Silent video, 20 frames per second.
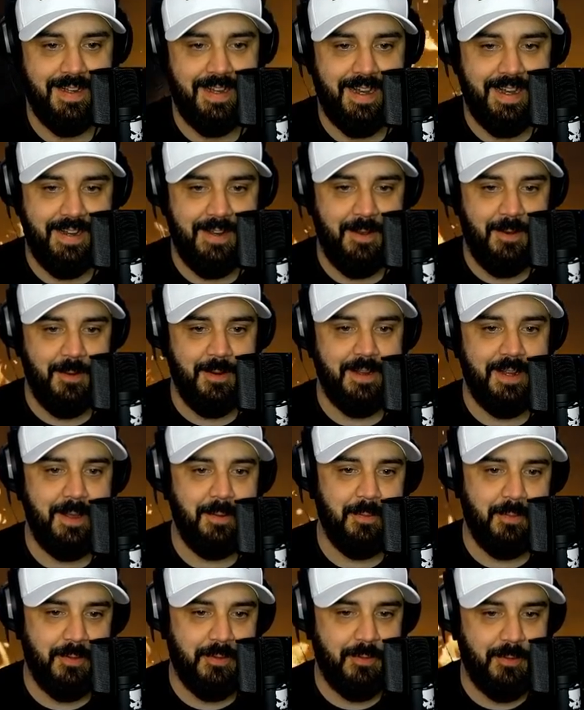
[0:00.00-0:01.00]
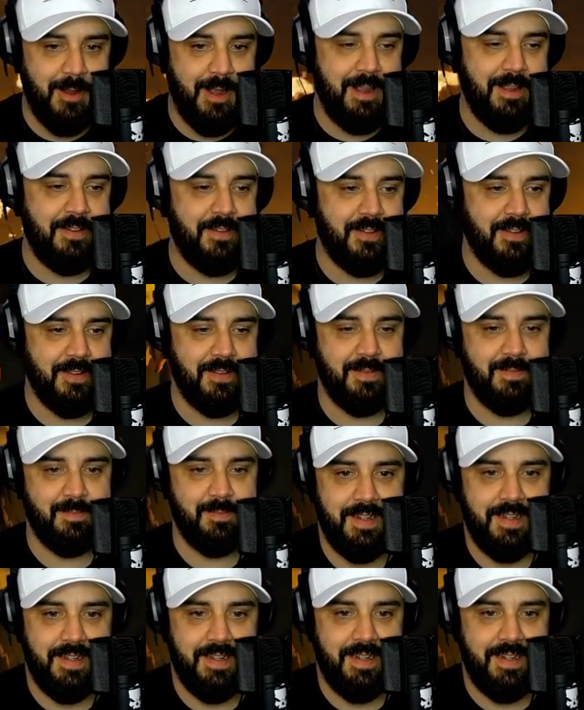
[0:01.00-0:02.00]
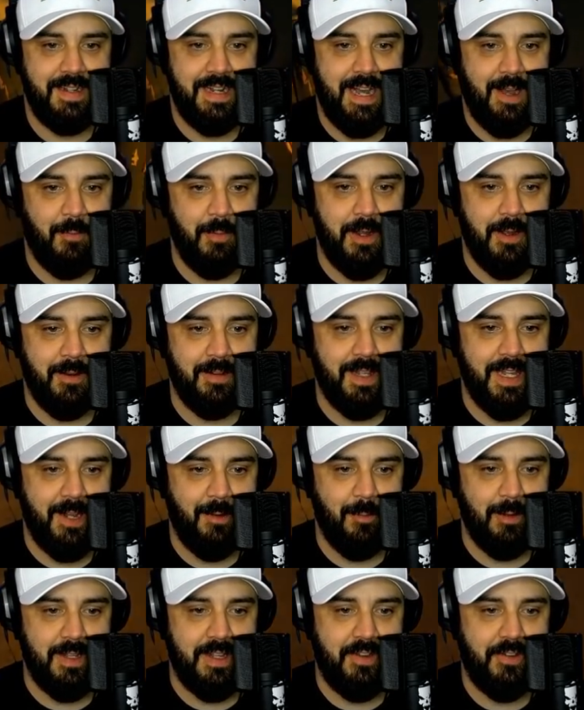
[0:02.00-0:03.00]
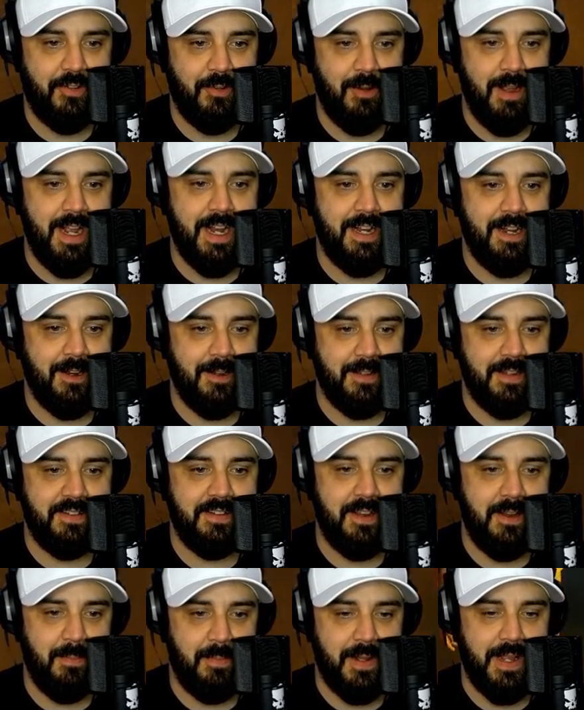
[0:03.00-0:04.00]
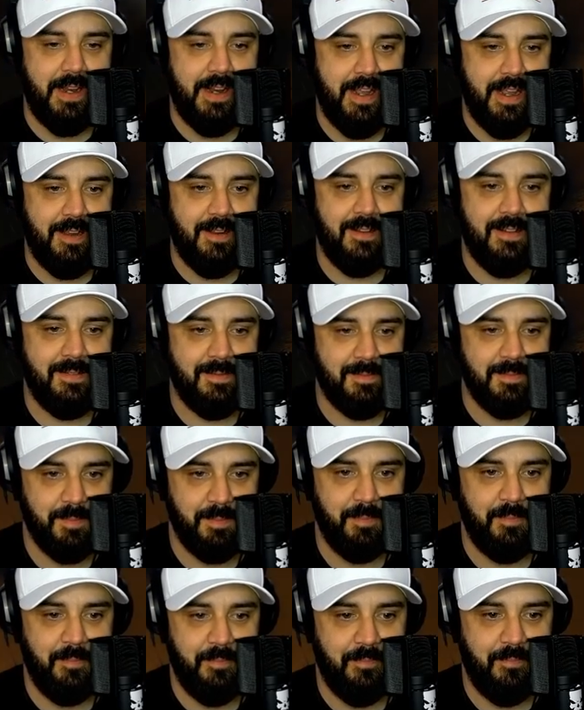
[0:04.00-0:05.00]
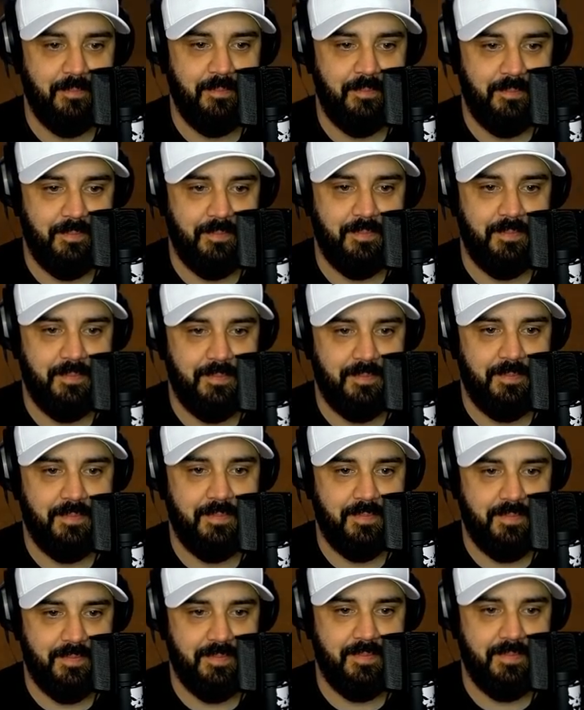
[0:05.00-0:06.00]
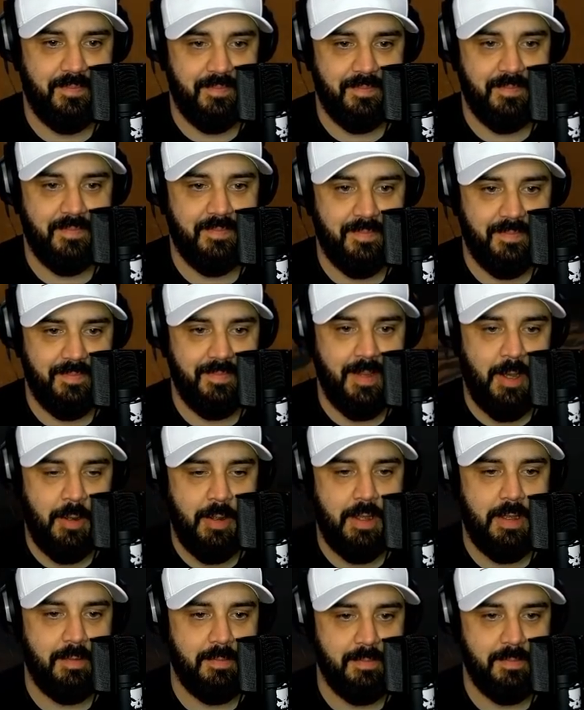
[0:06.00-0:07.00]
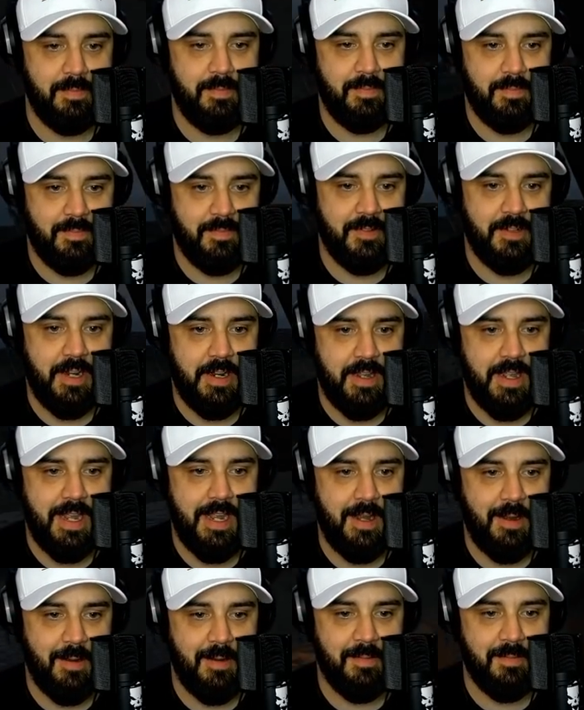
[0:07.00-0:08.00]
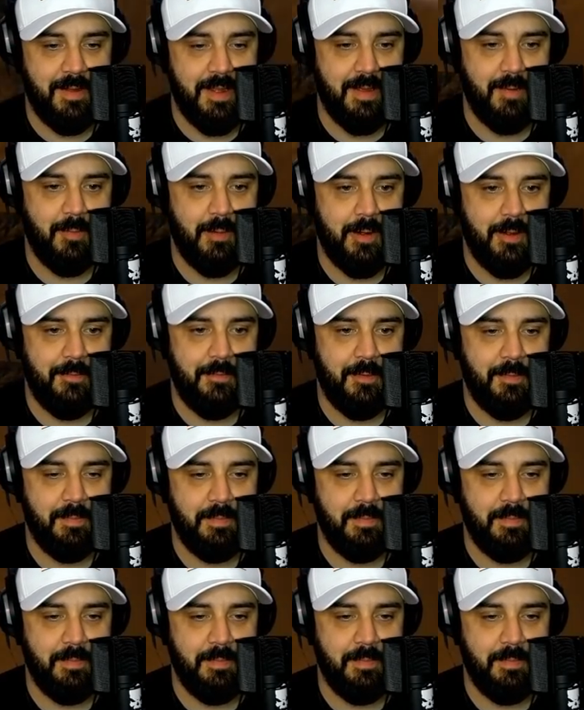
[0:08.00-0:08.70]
I know it. That was strange. Now we are literally stranded on this airplane hangar. Uh, it's an aircraft carrier. Oh yeah. It's not a hangar. Yeah, whatever.